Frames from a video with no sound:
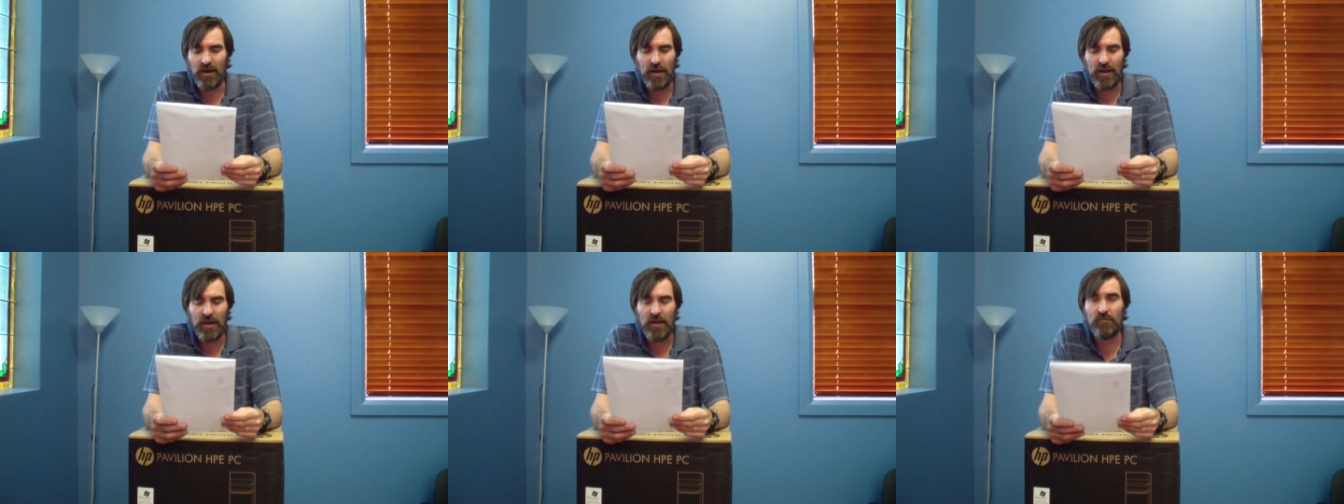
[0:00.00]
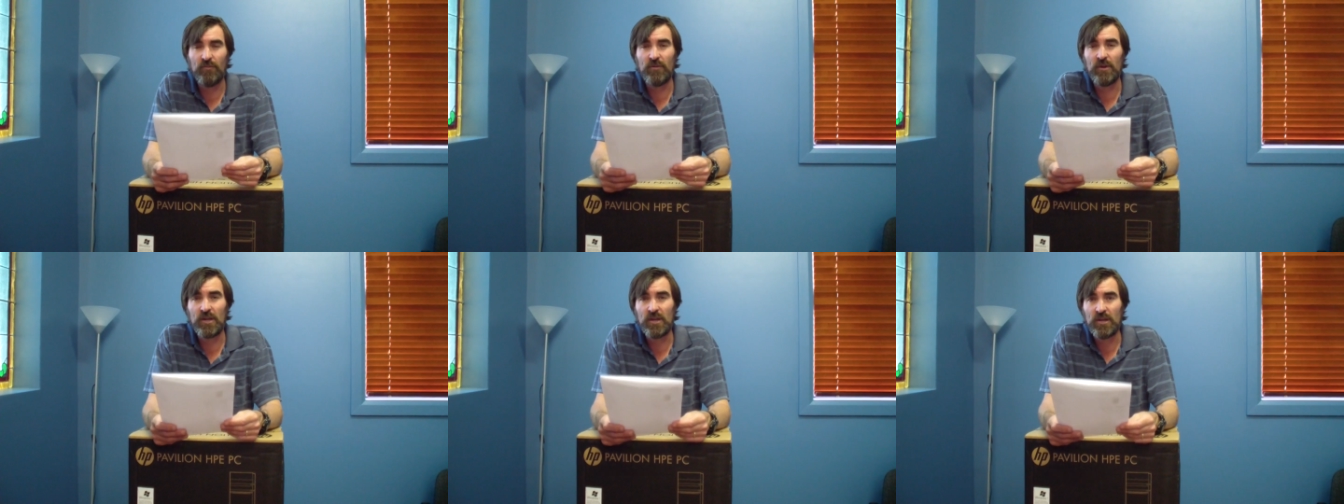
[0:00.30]
I
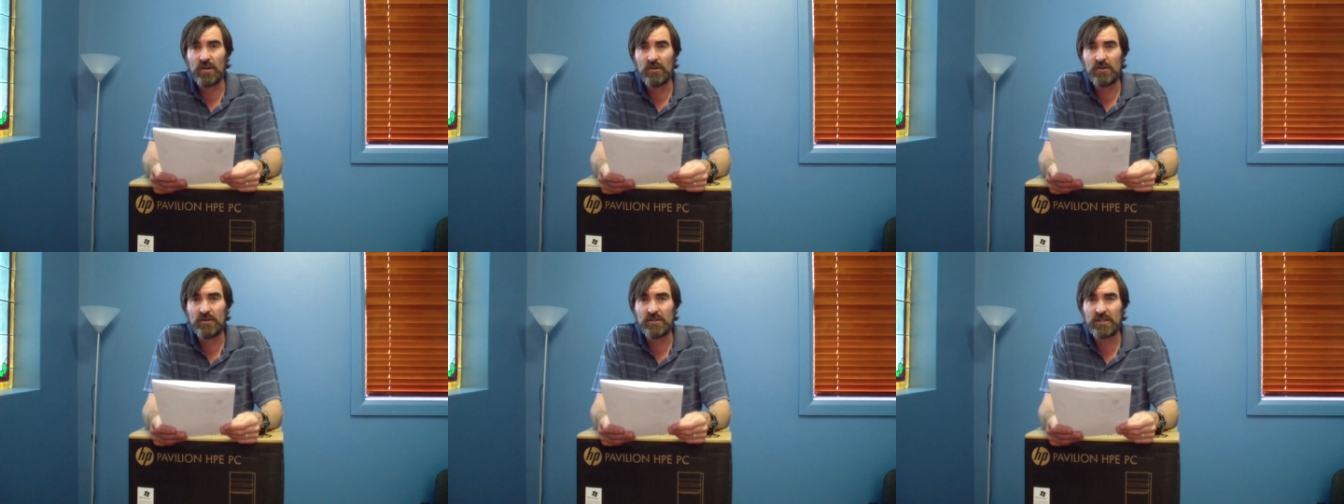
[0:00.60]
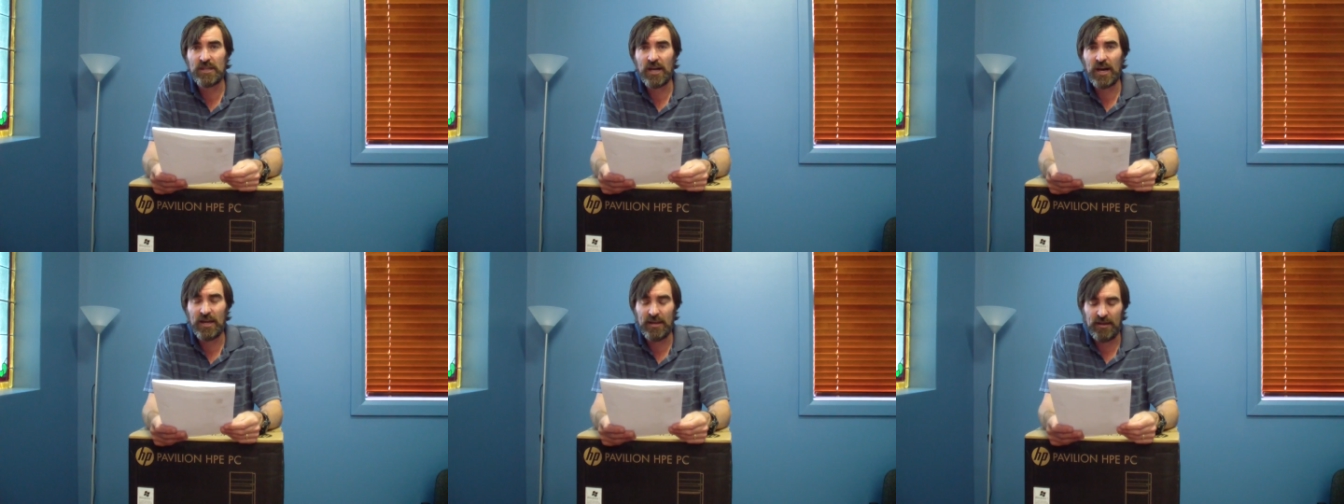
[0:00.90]
don't really
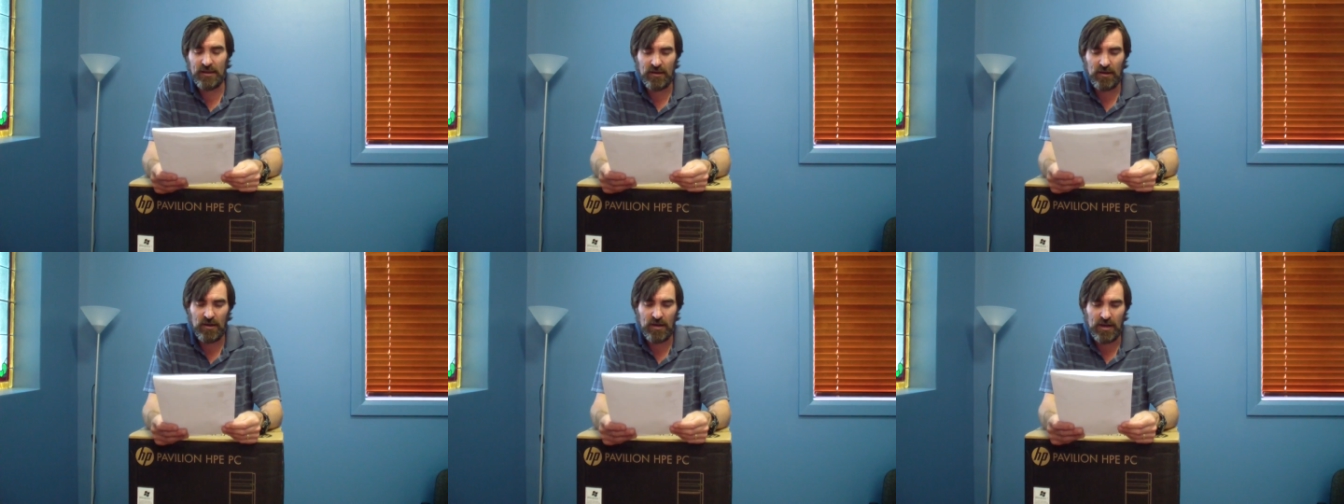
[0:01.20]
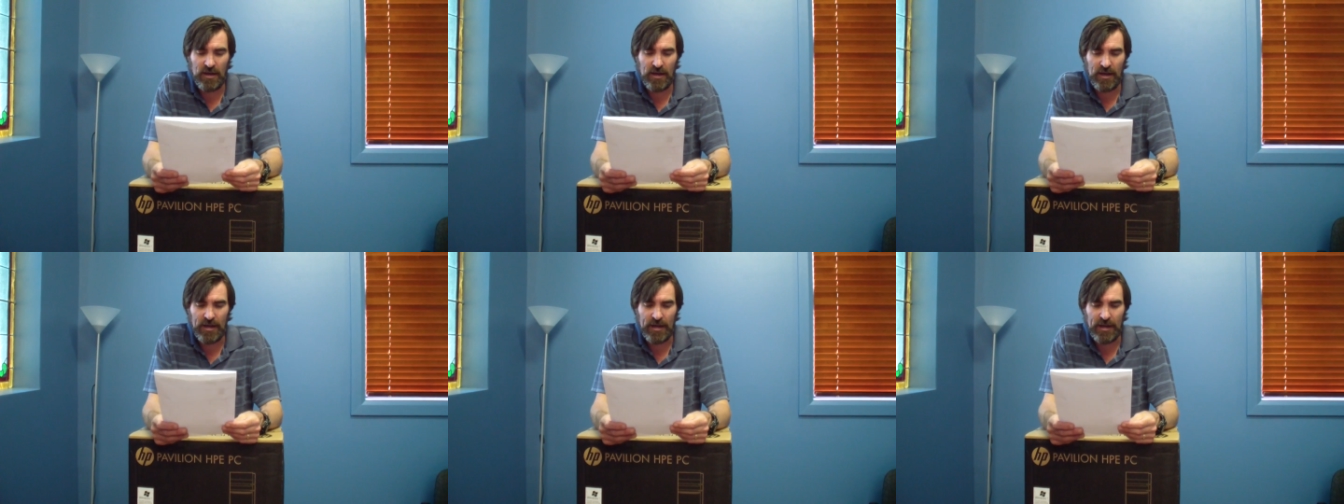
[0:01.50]
use that.
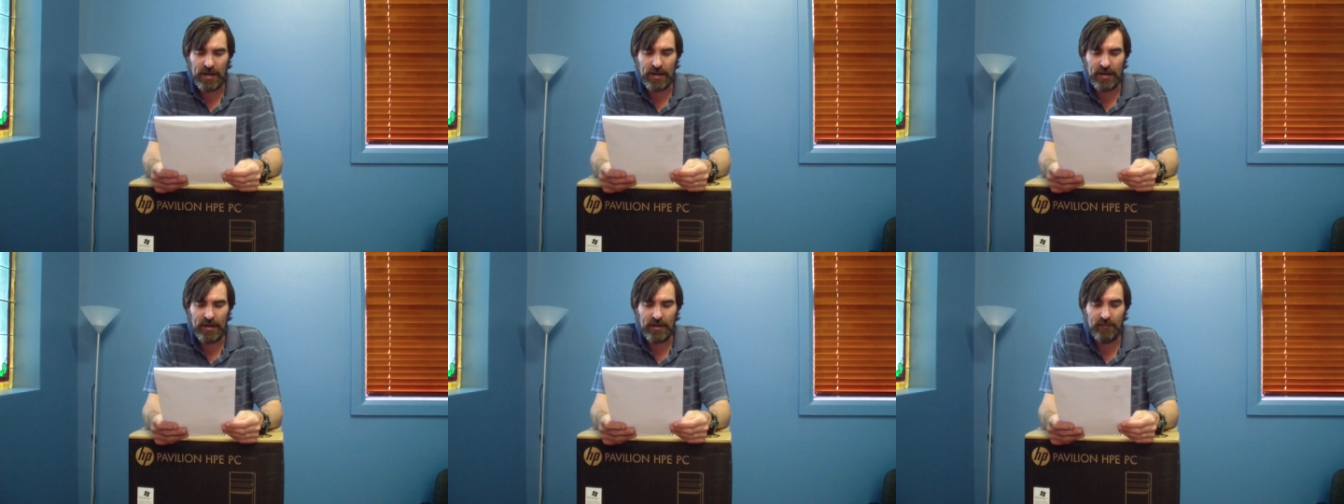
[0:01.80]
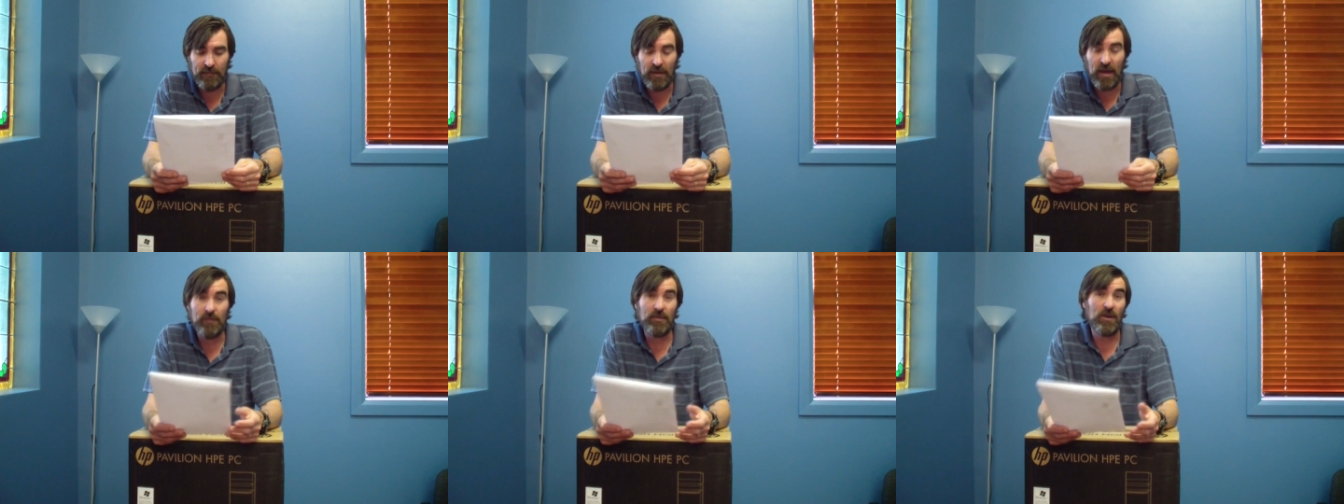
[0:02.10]

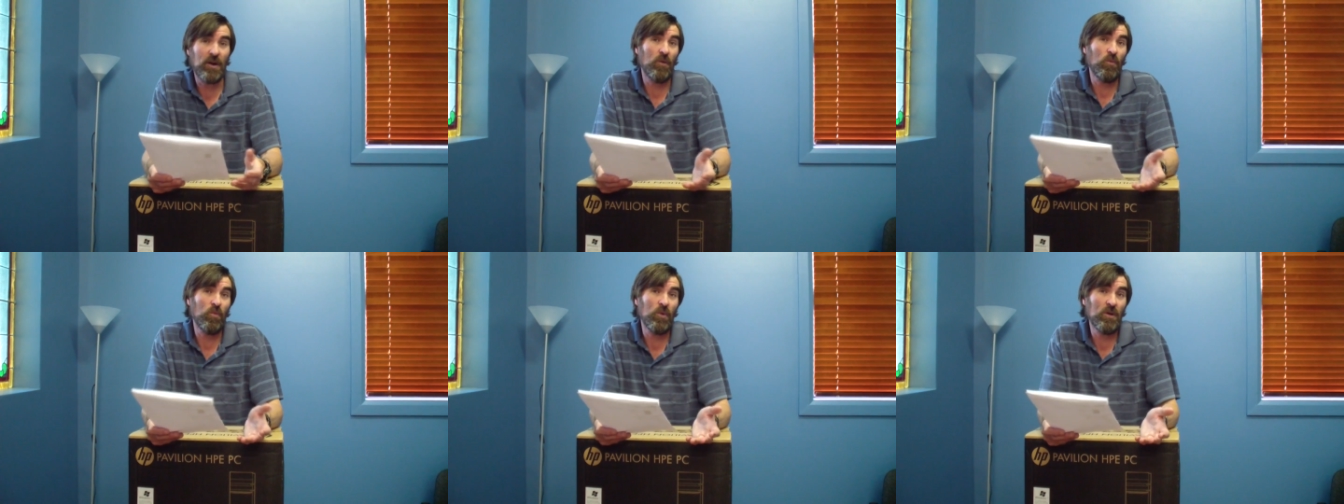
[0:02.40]
Maybe I